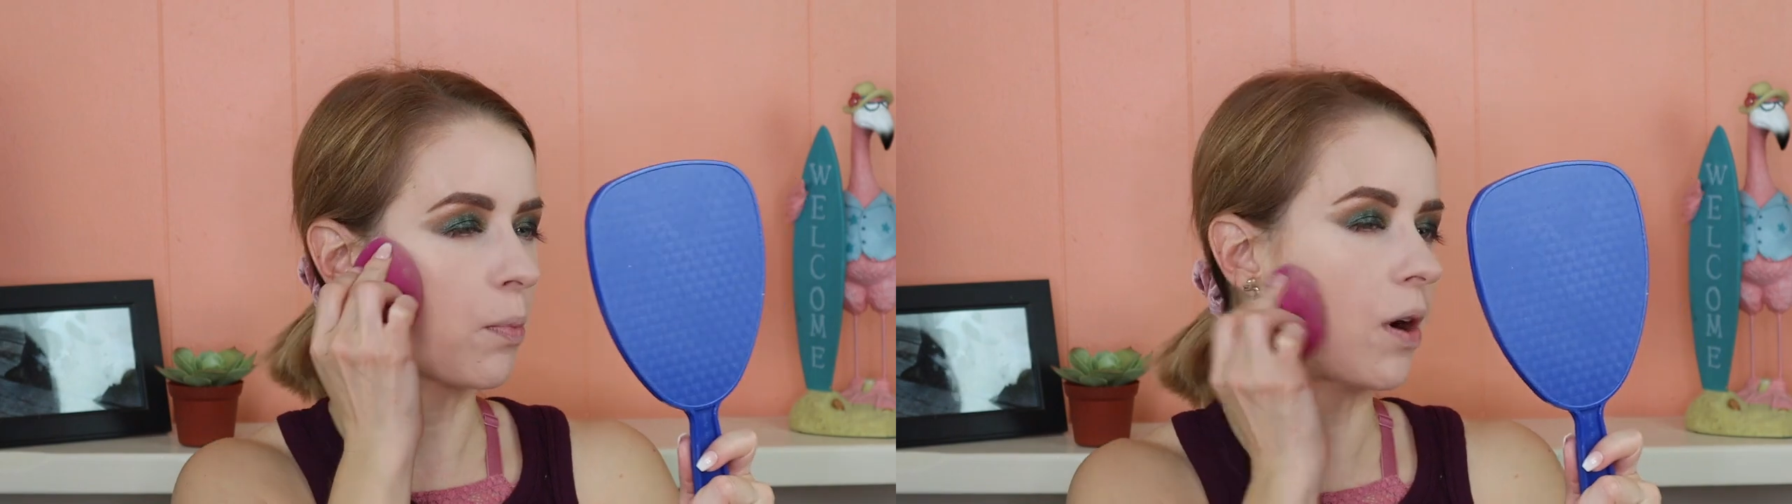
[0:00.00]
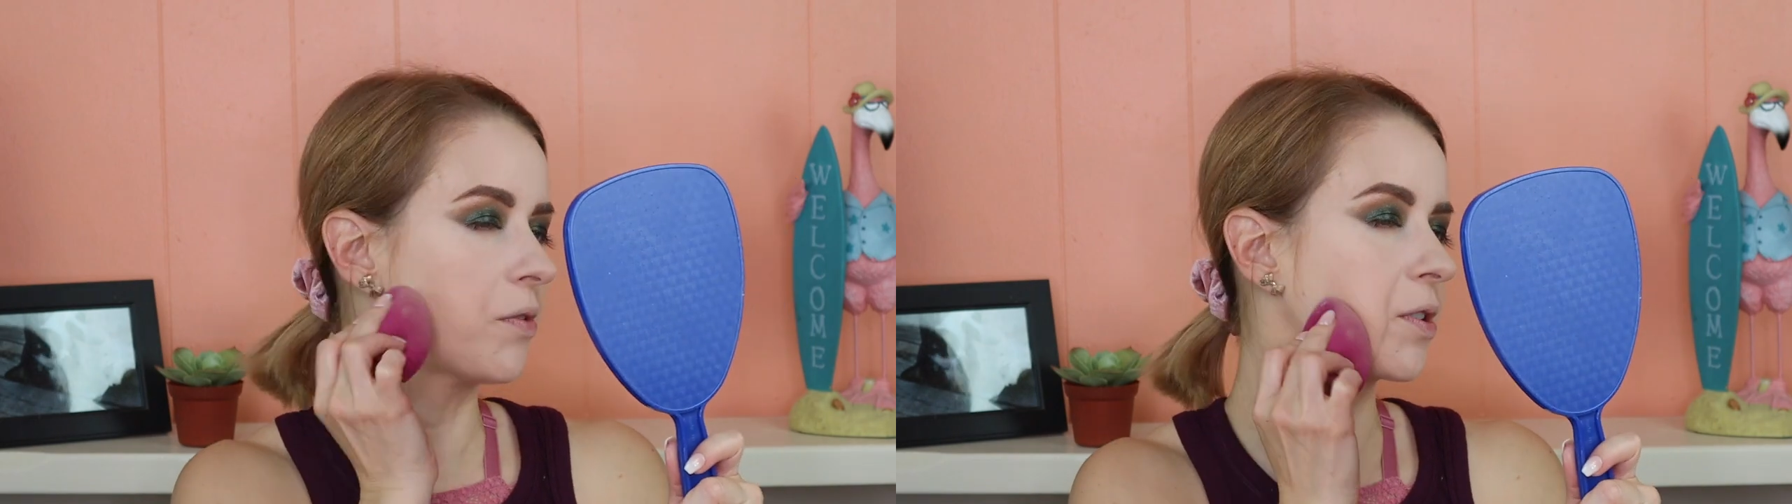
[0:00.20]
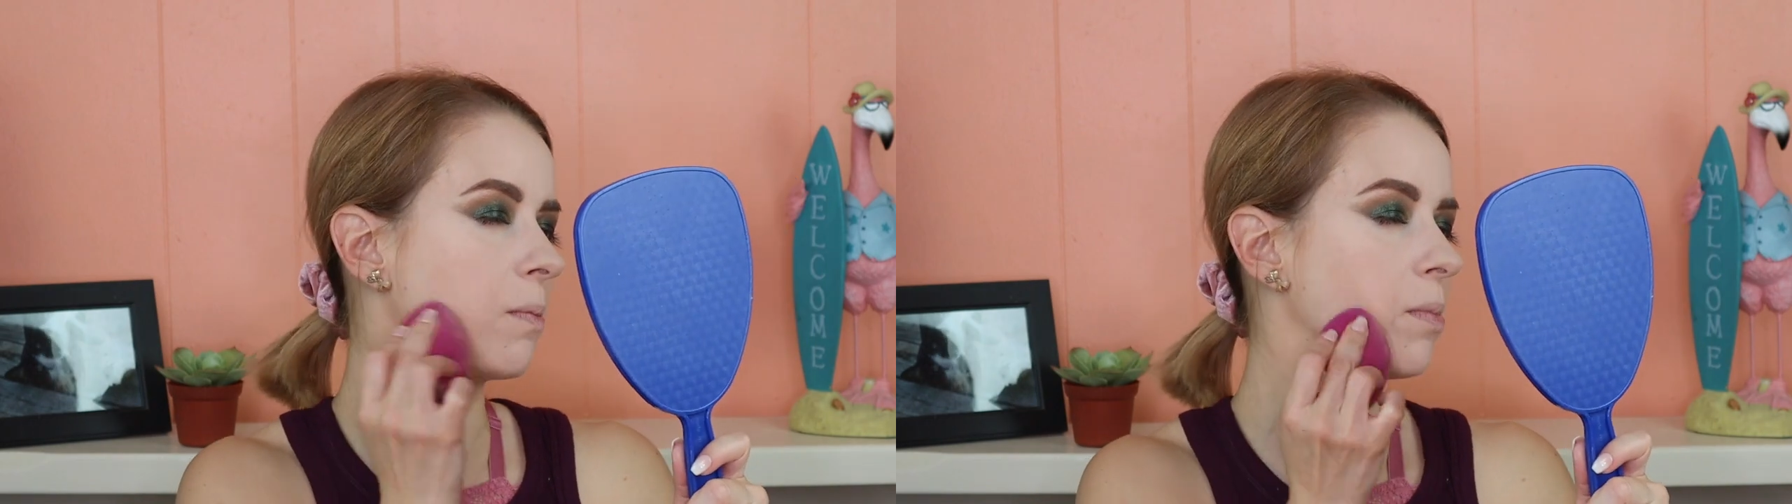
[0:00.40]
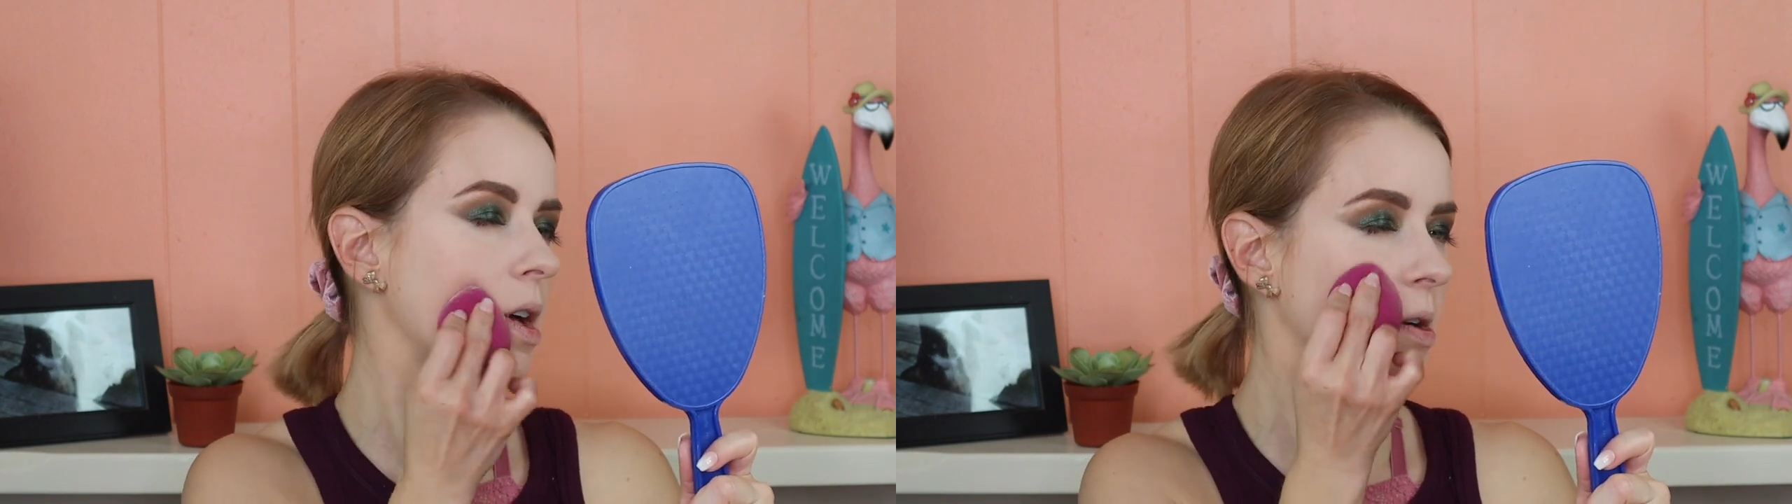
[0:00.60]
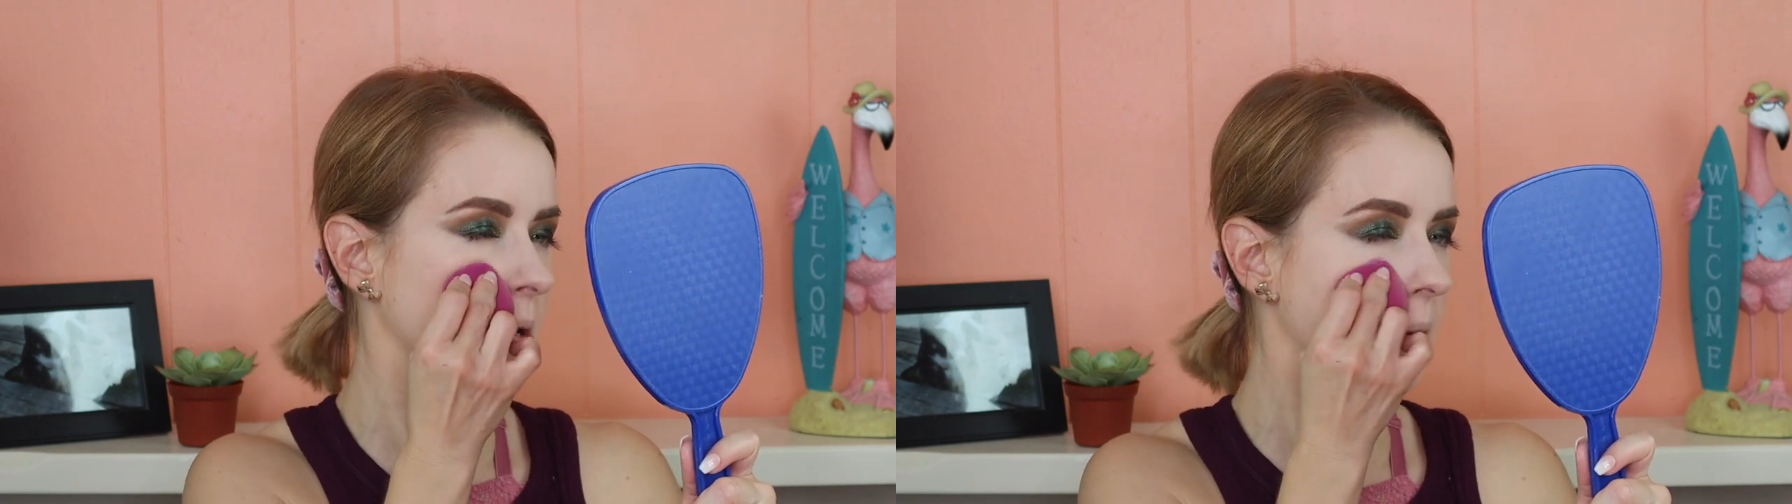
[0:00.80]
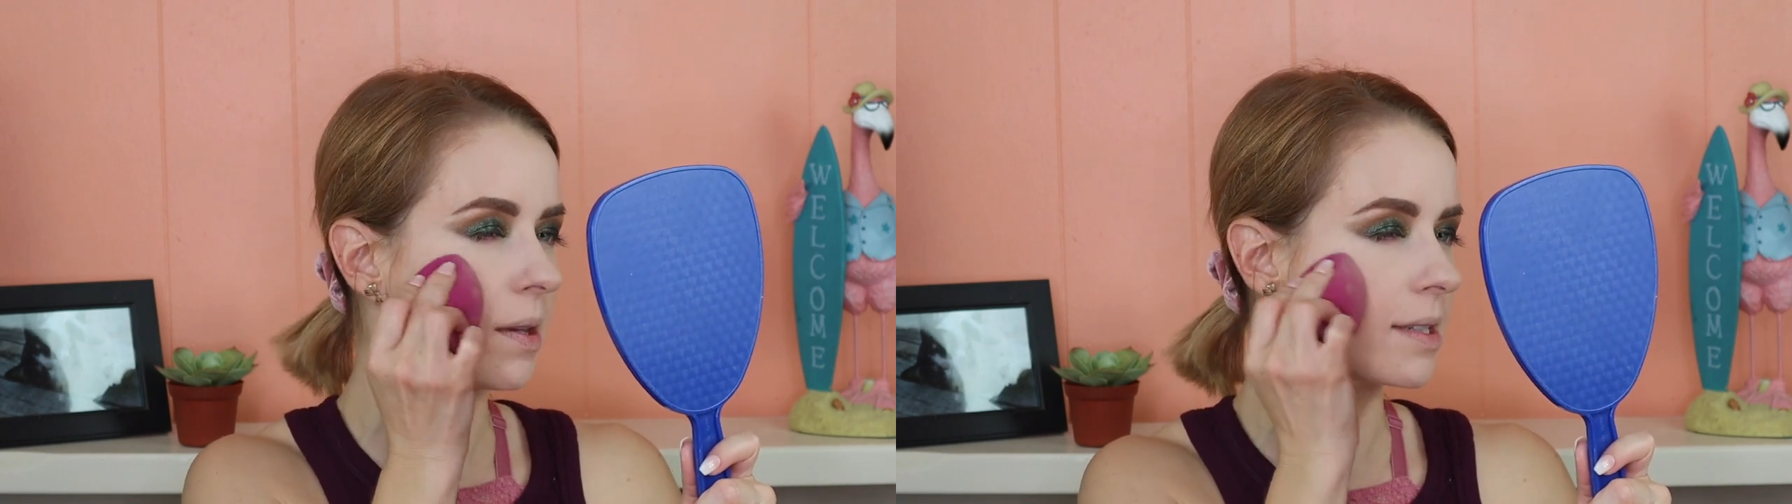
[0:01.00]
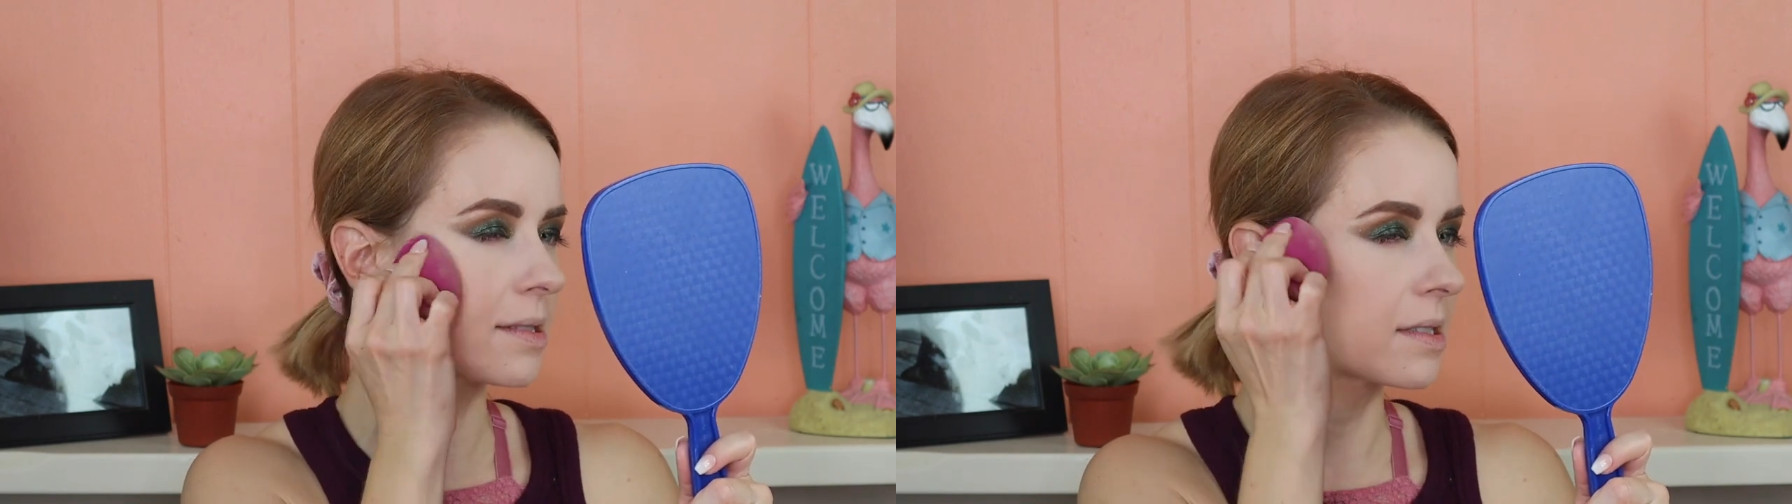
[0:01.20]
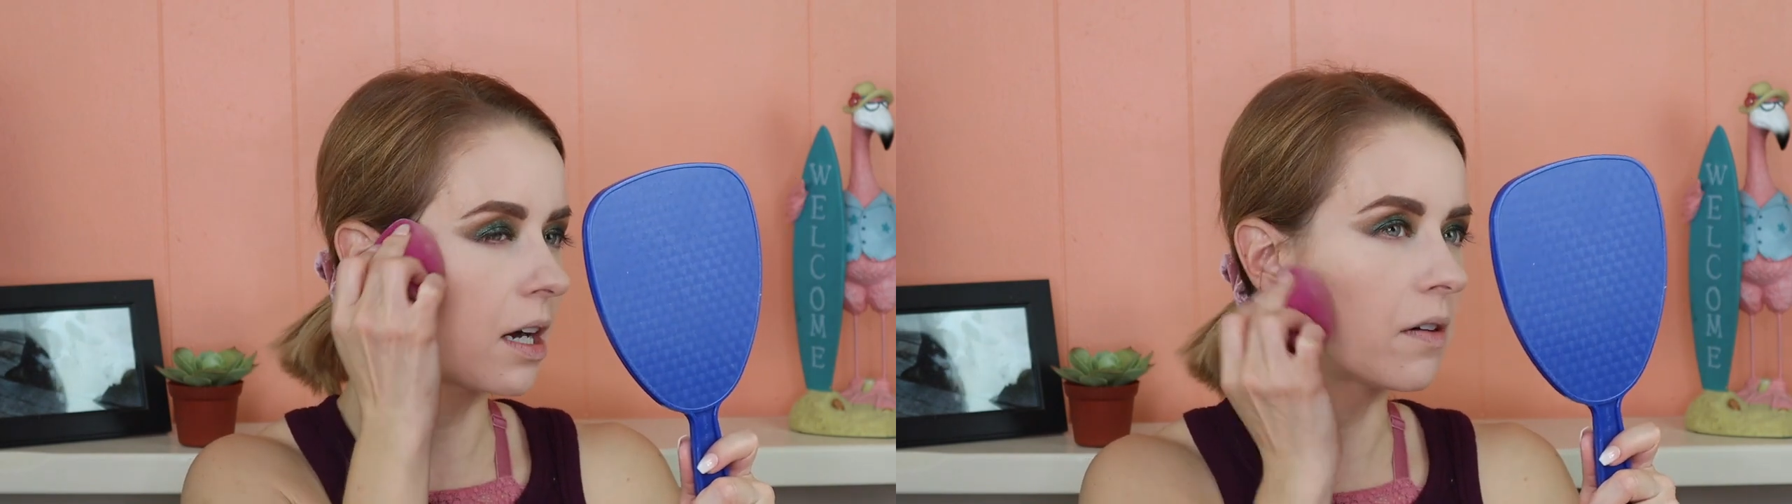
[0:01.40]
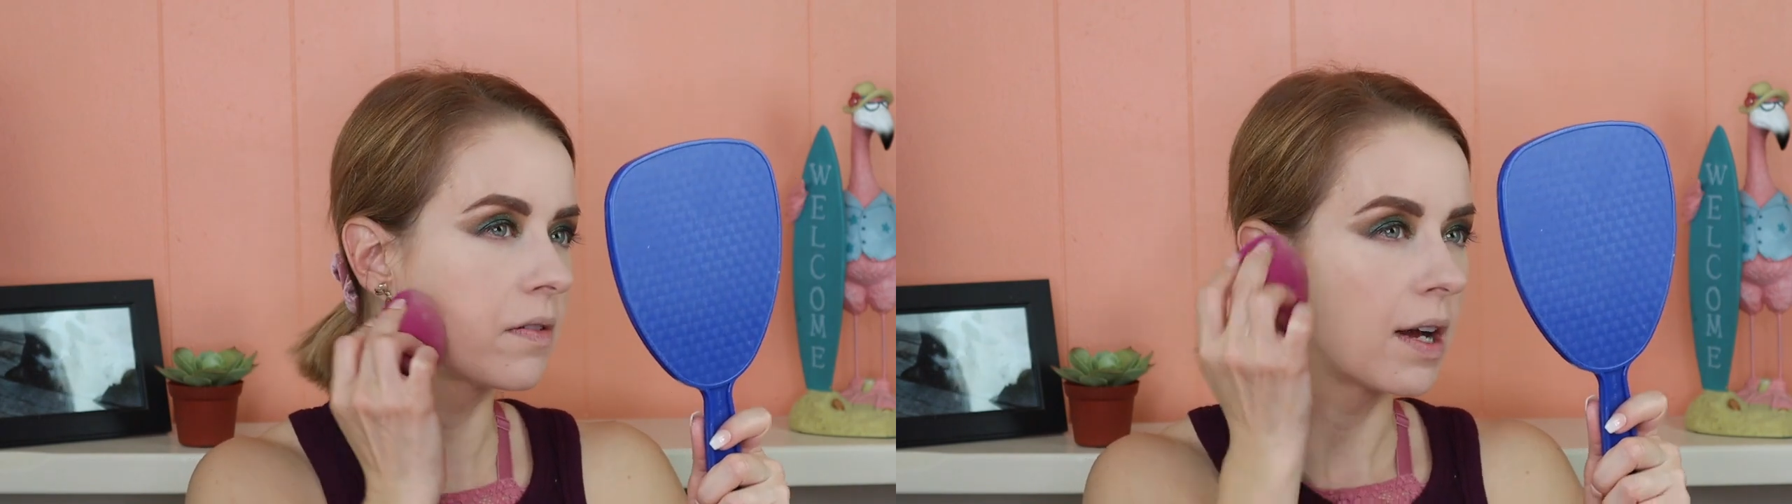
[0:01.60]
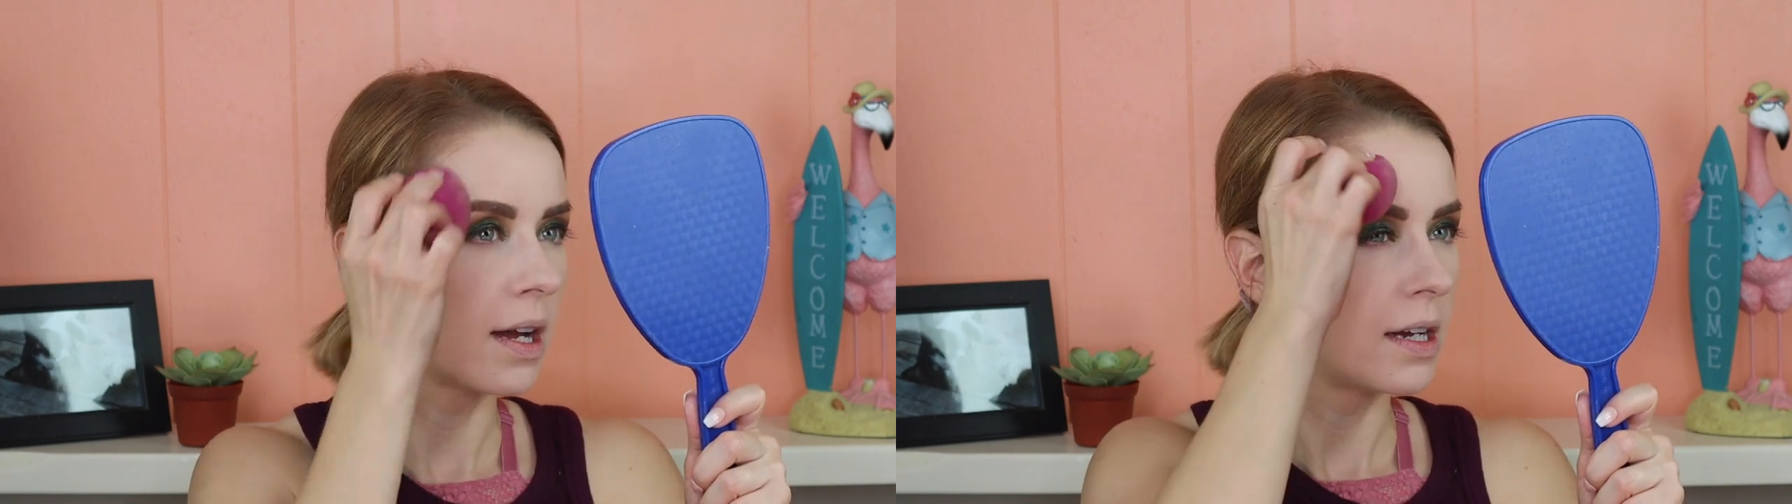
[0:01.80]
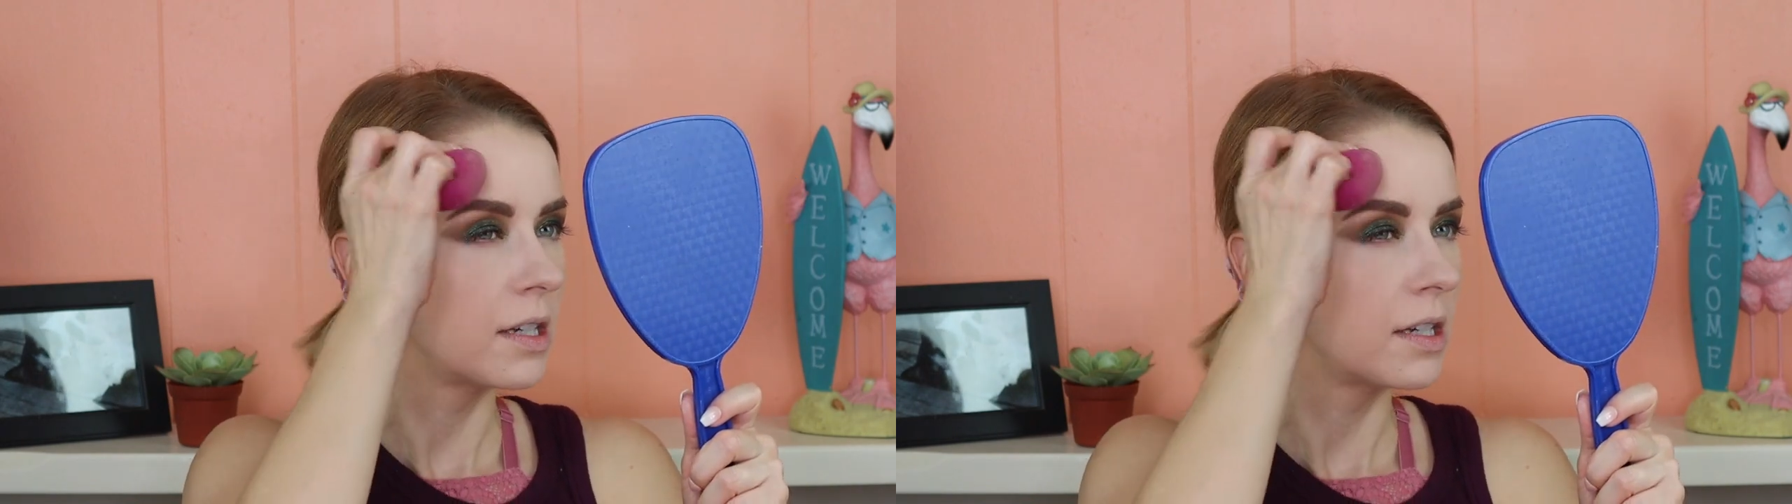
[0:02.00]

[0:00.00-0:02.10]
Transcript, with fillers: bronzer and blush and all that stuff